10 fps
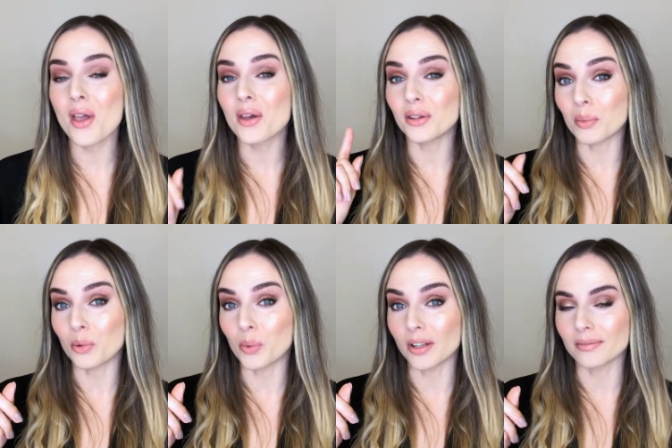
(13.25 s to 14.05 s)
Number
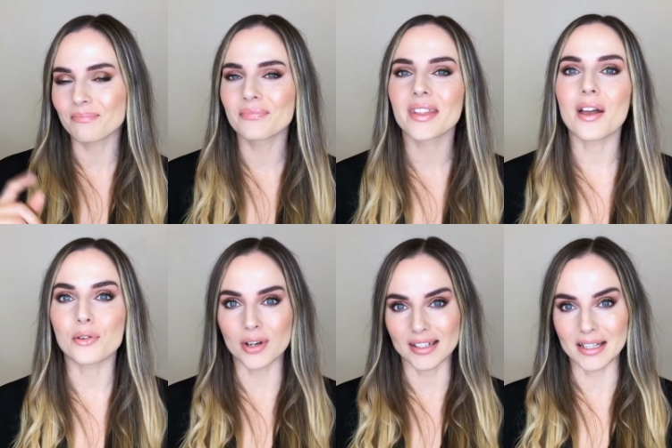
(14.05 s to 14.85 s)
1.
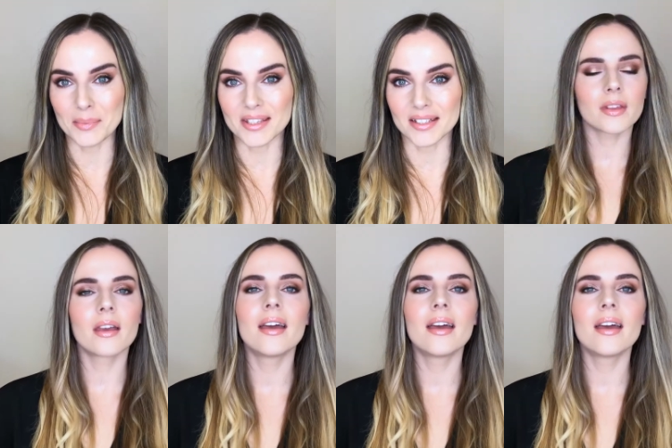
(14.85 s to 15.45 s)
Red lipstick.